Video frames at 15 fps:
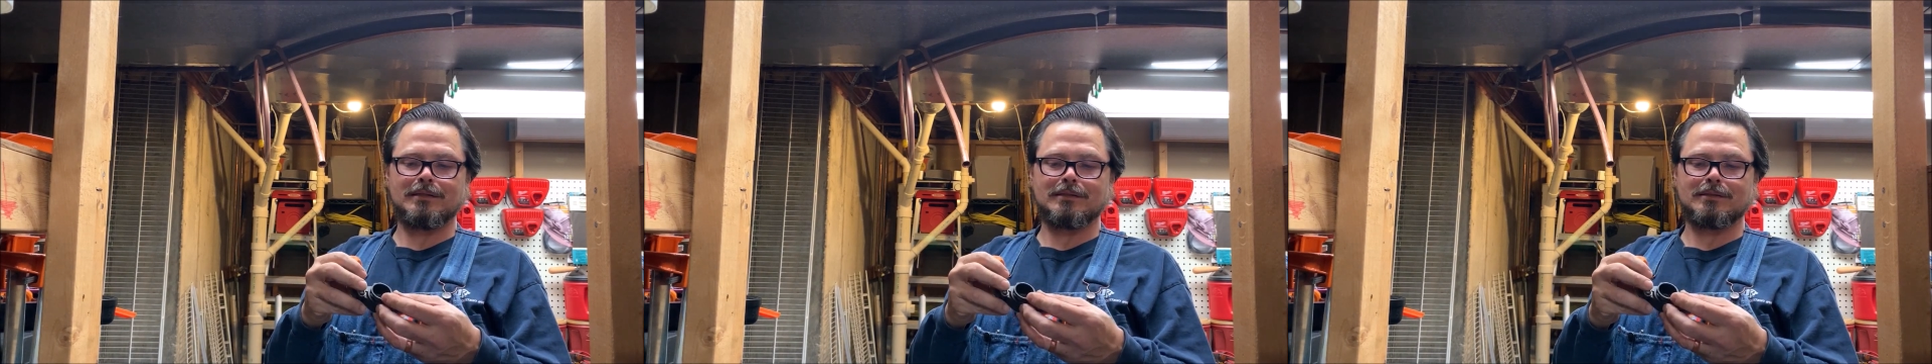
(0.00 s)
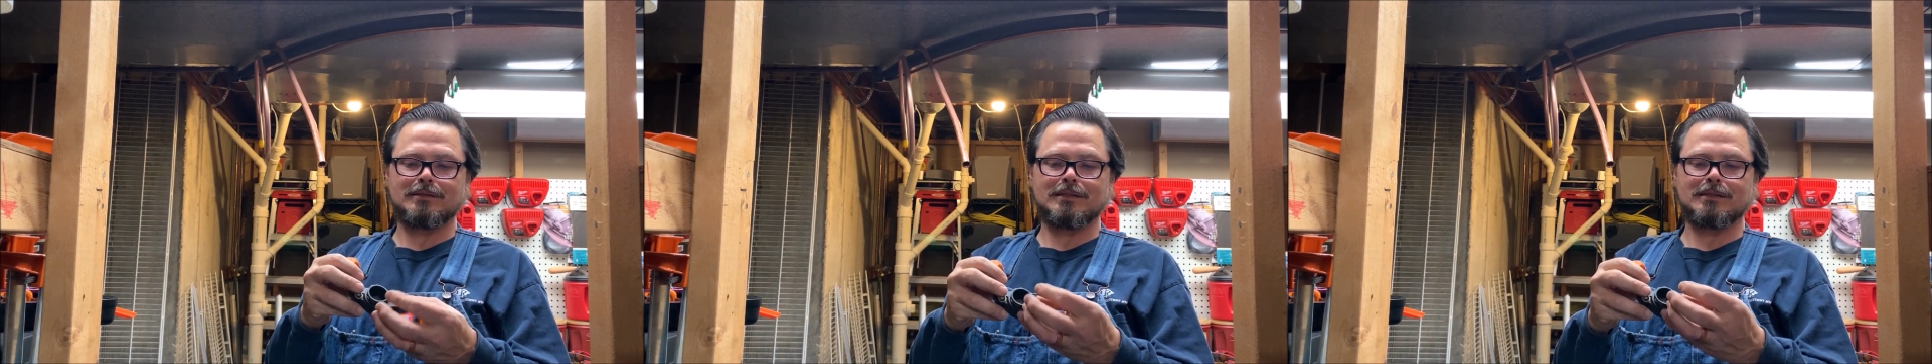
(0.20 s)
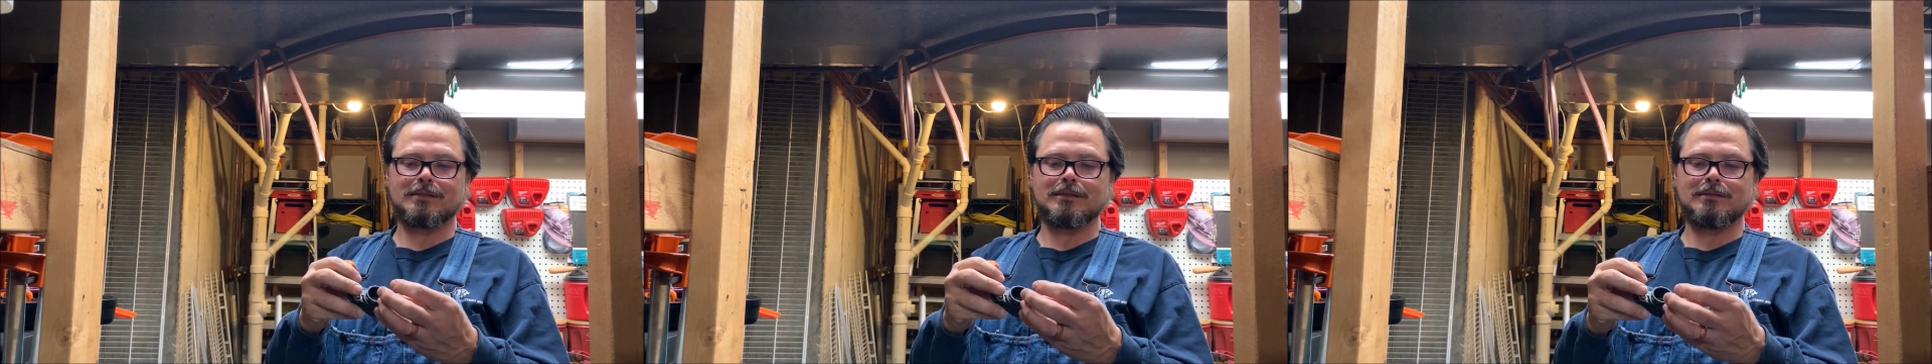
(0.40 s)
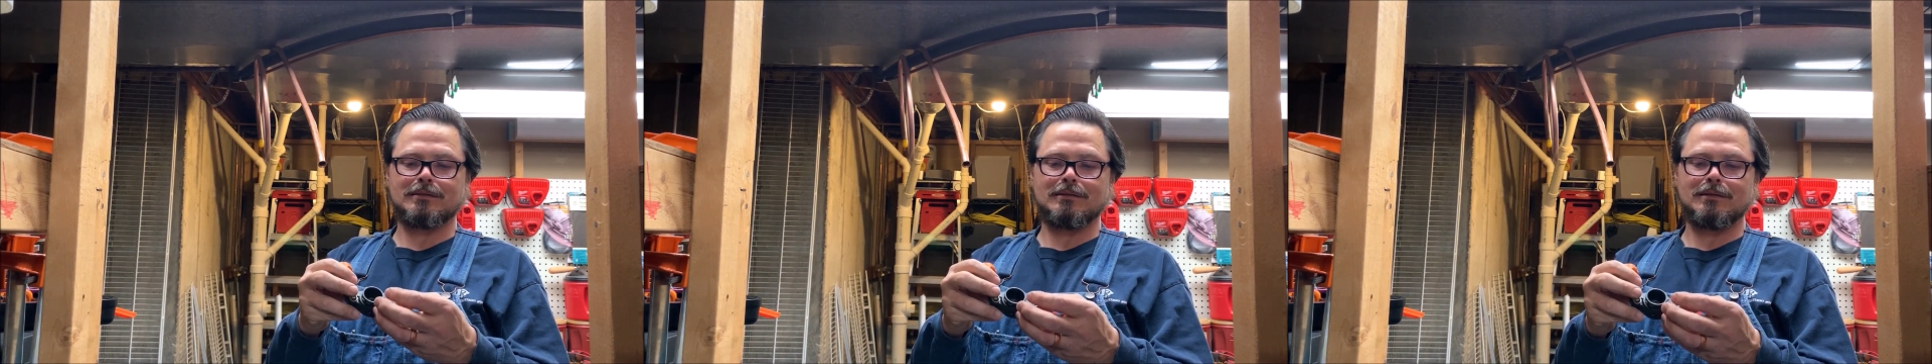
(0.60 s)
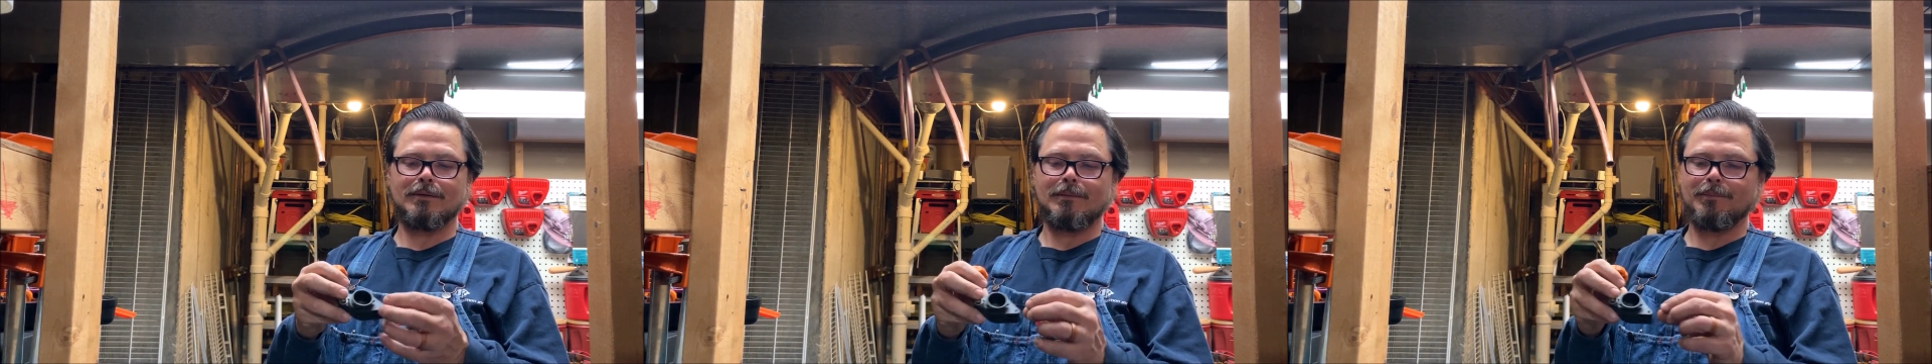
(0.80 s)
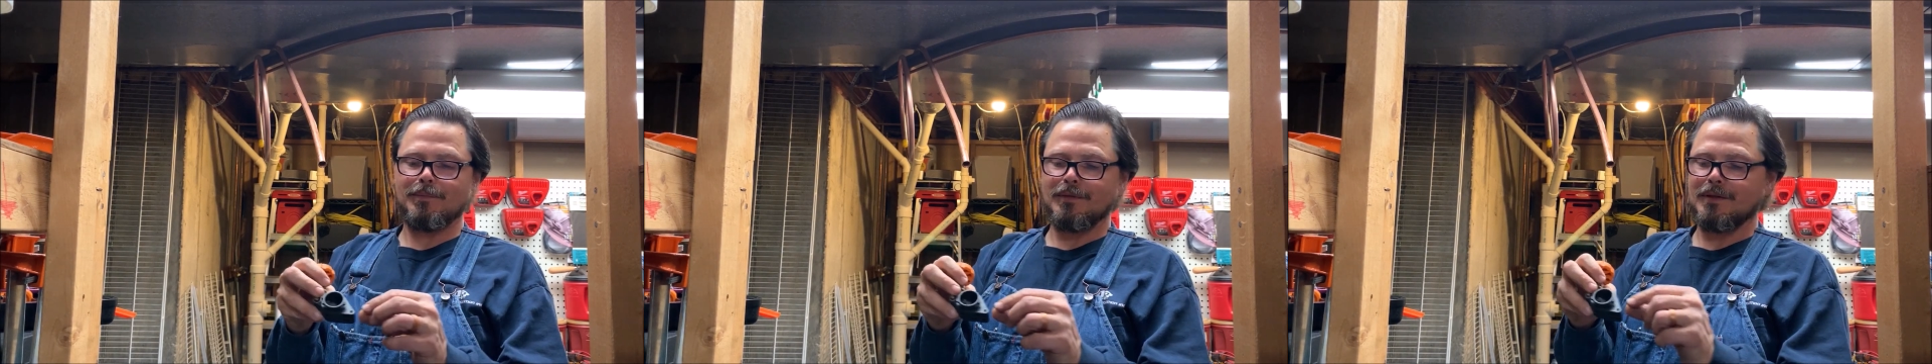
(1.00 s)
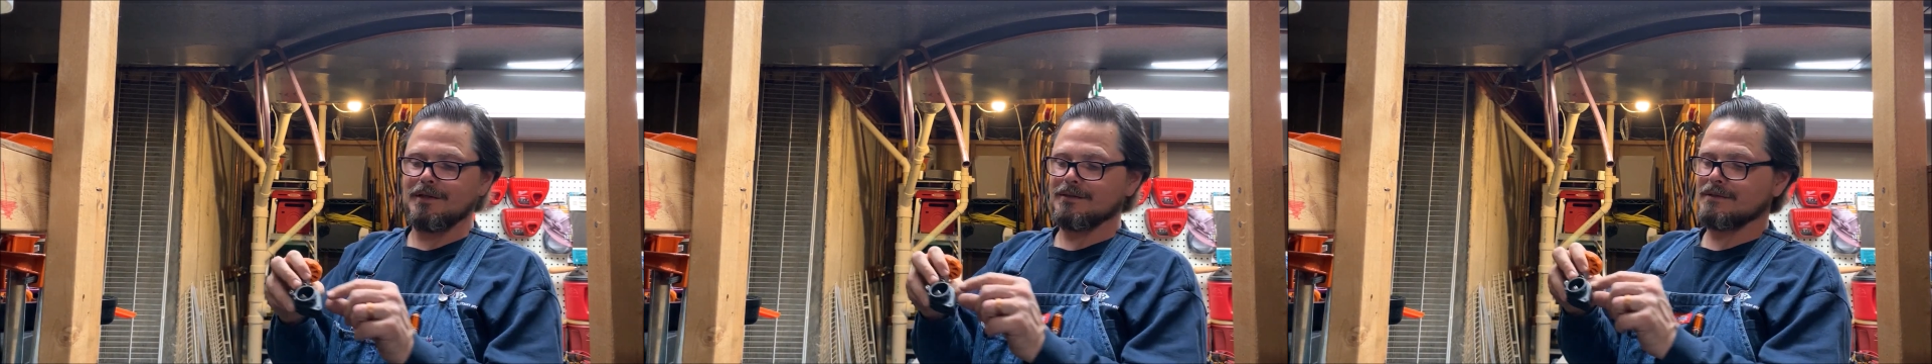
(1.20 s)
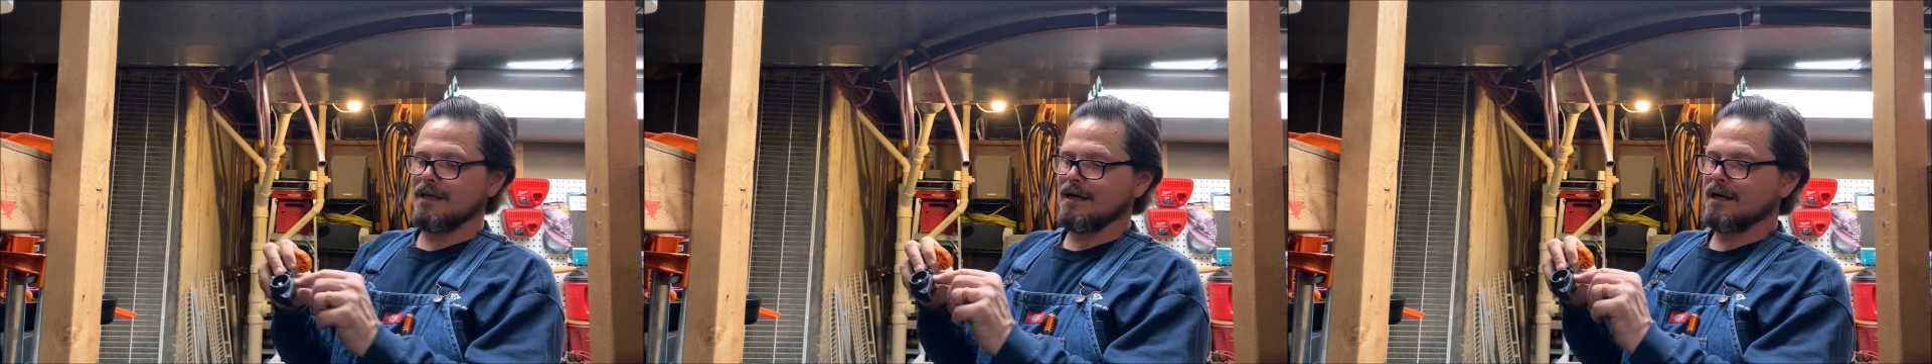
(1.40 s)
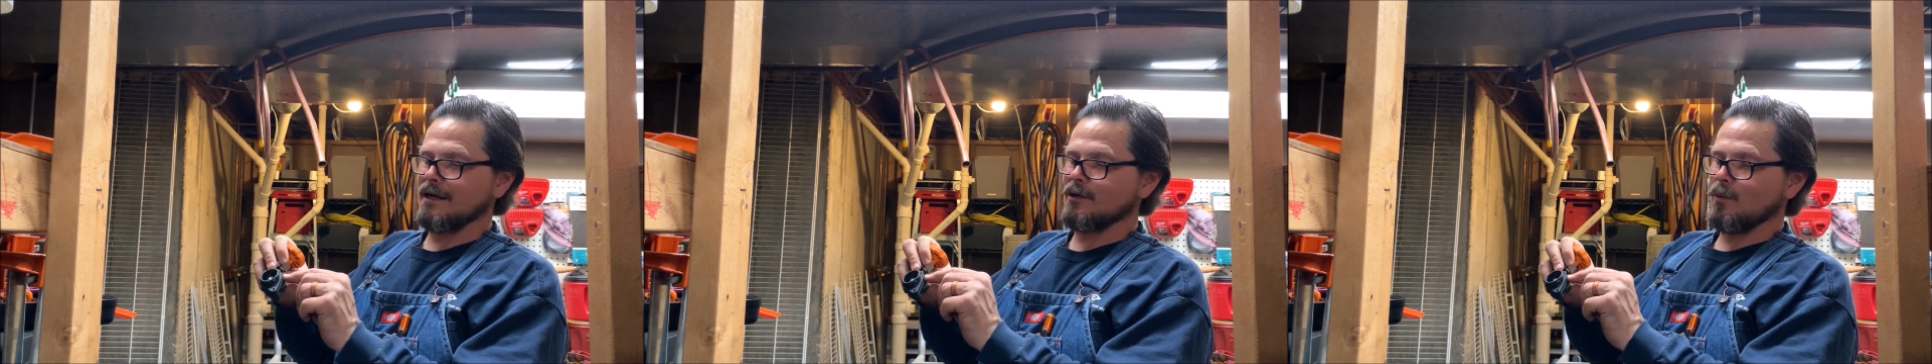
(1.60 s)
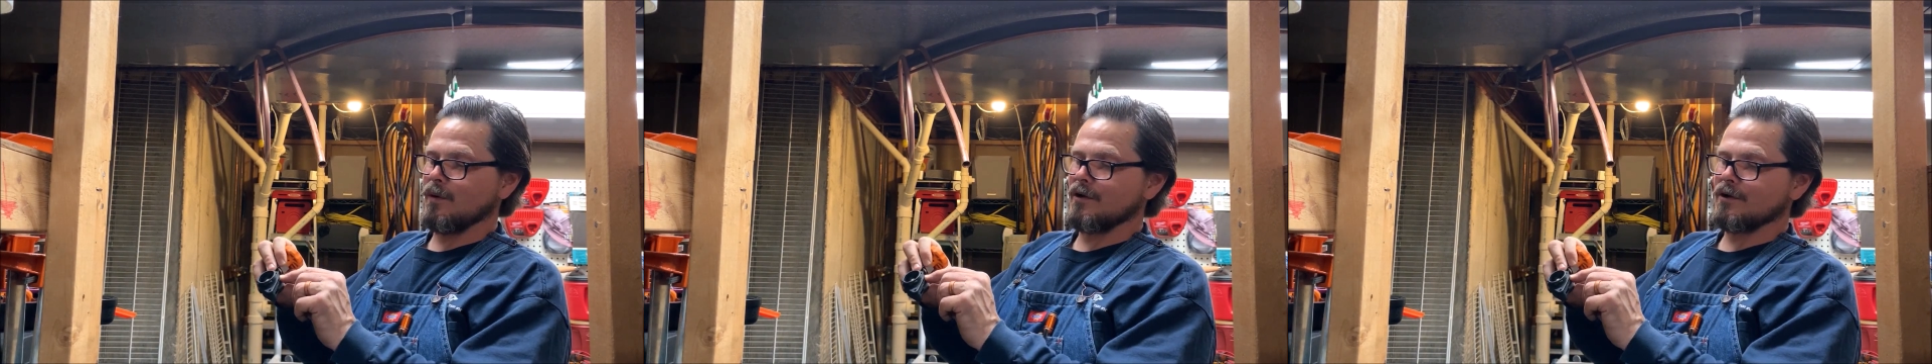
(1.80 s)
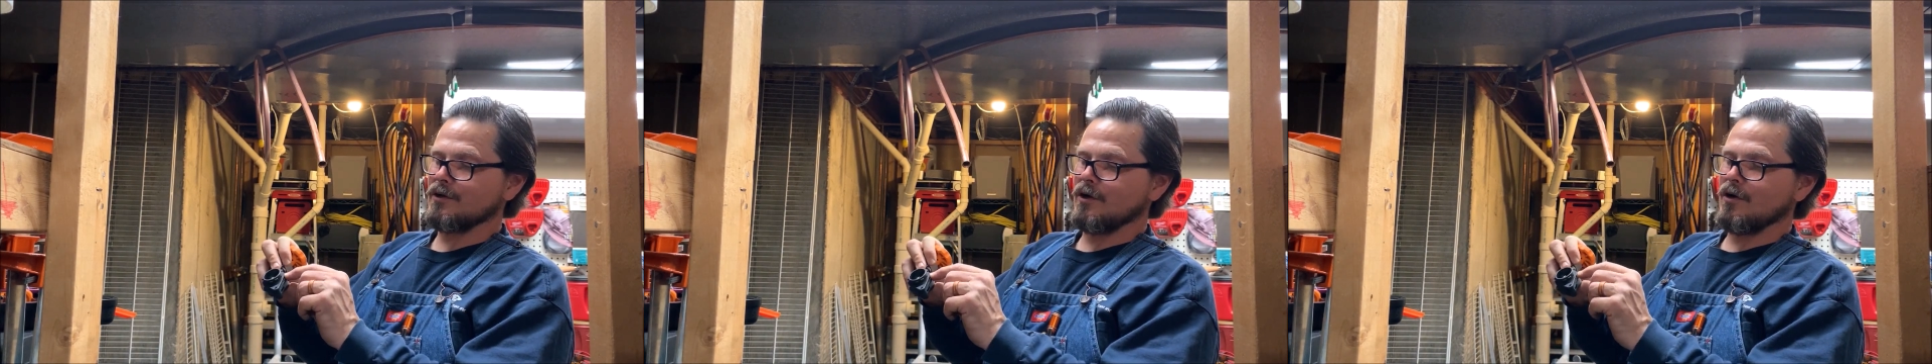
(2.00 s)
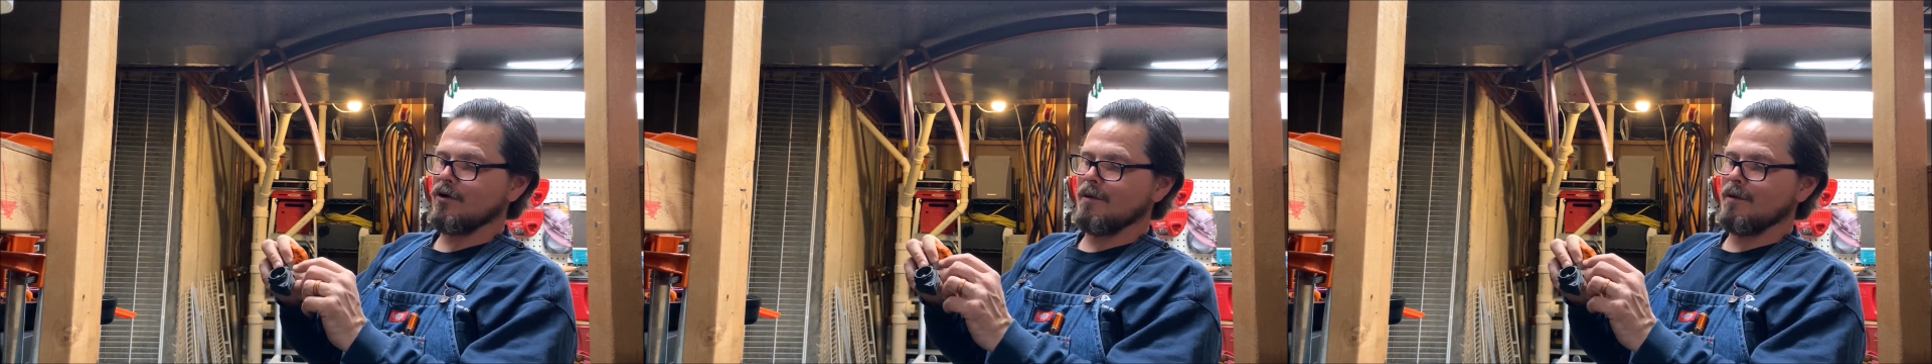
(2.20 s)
consistent, and it's not got nowhere to go.